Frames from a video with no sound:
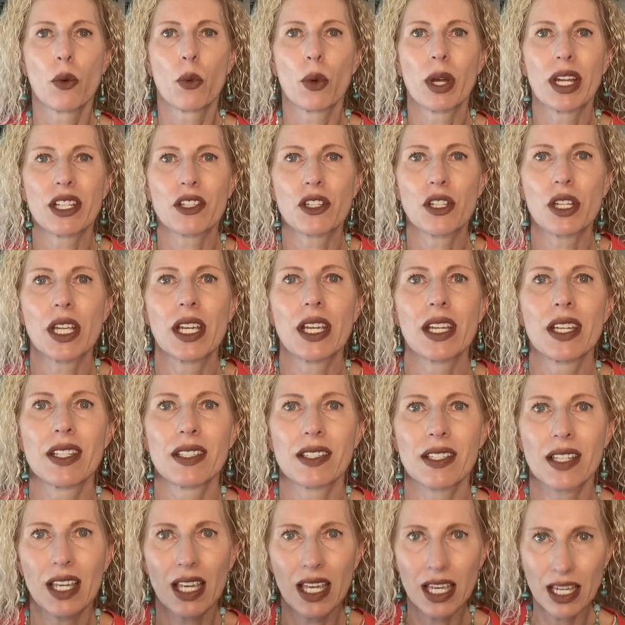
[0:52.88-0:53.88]
which
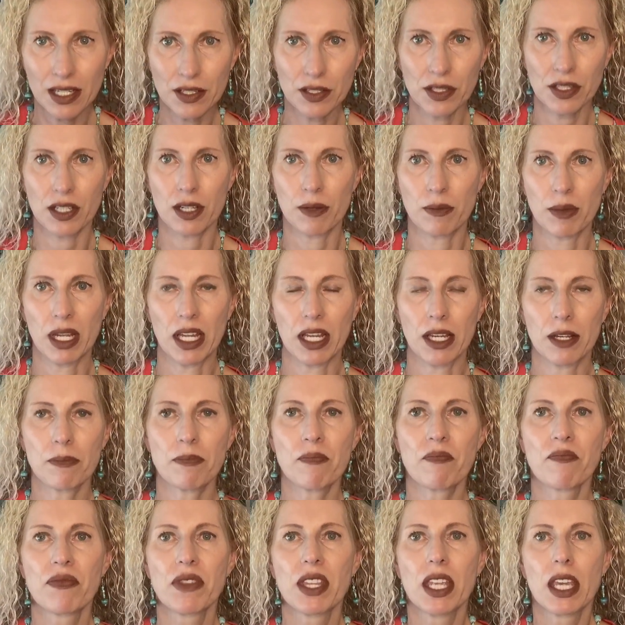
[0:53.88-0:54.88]
is histamine,
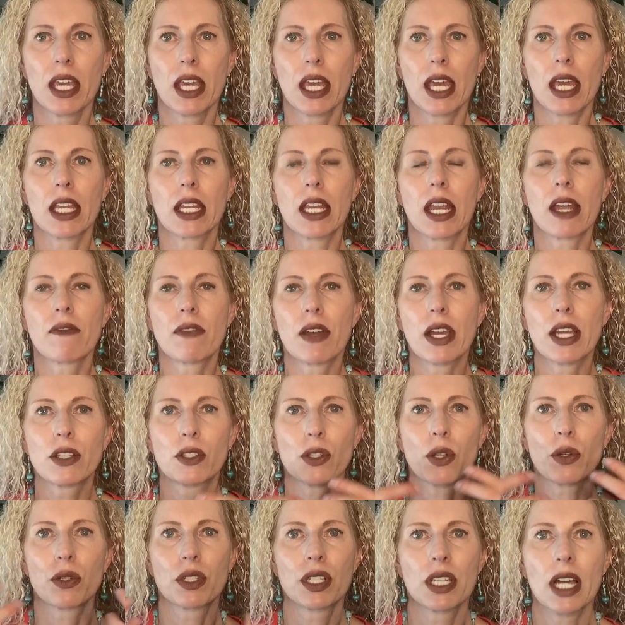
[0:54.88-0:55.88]
and a
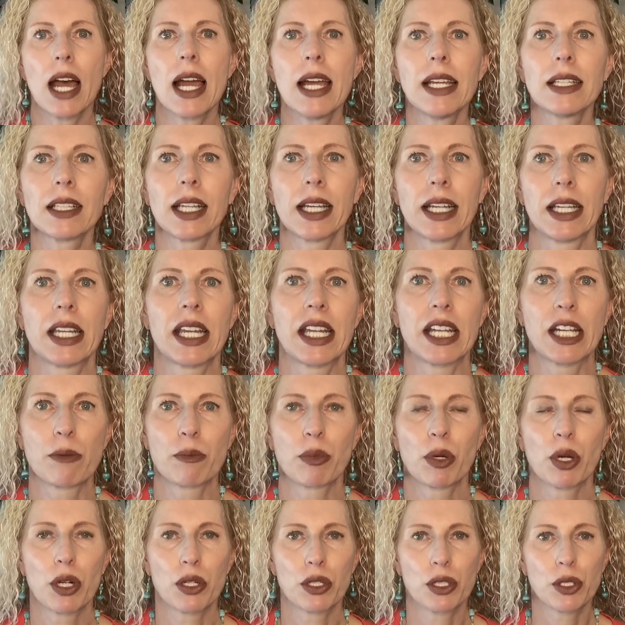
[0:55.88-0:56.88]
vasodilating
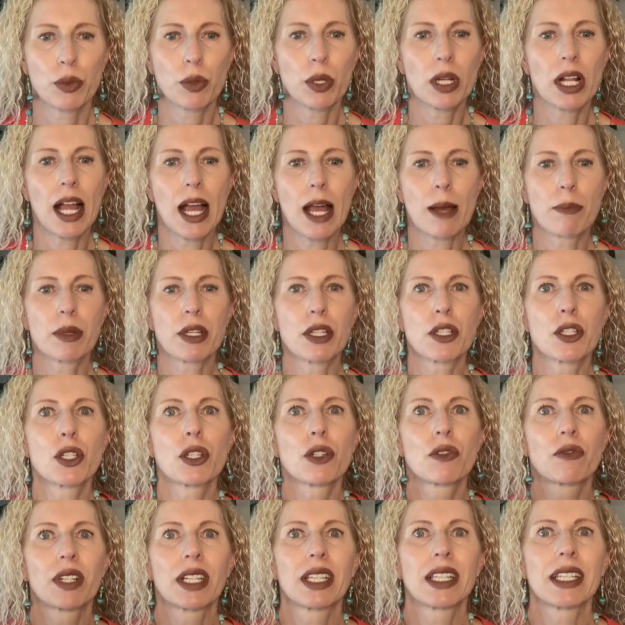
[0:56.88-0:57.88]
approach will happen
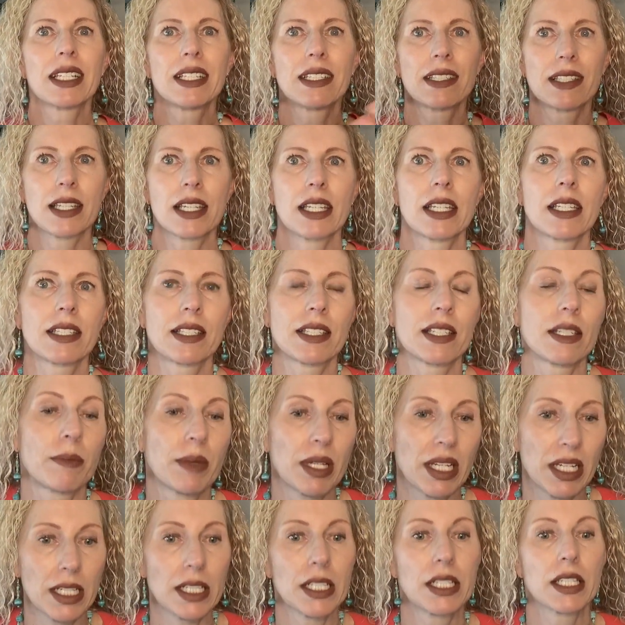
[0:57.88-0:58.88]
to release the
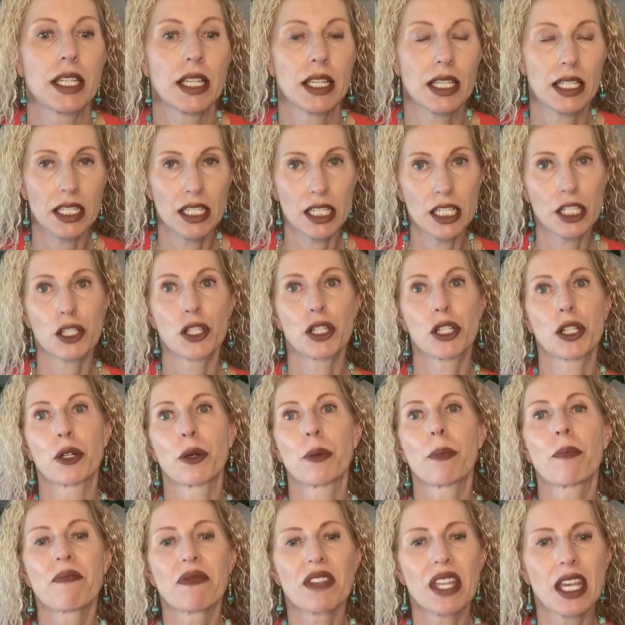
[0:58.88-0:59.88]
histamine into the tissue.
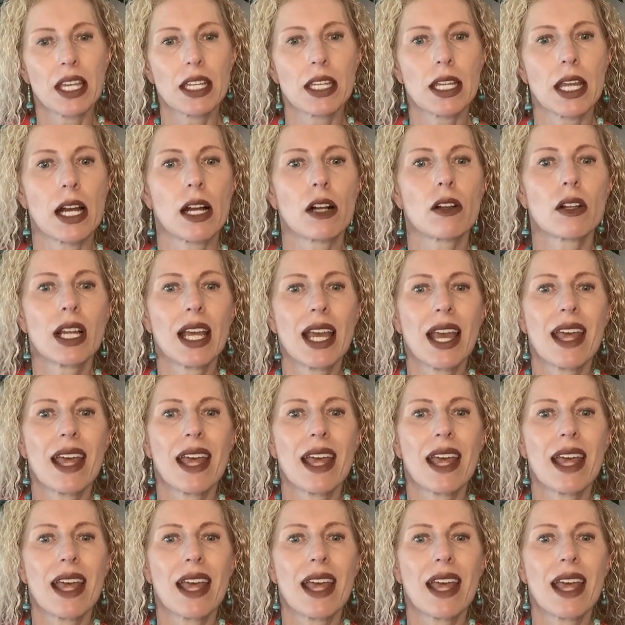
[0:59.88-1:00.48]
Now,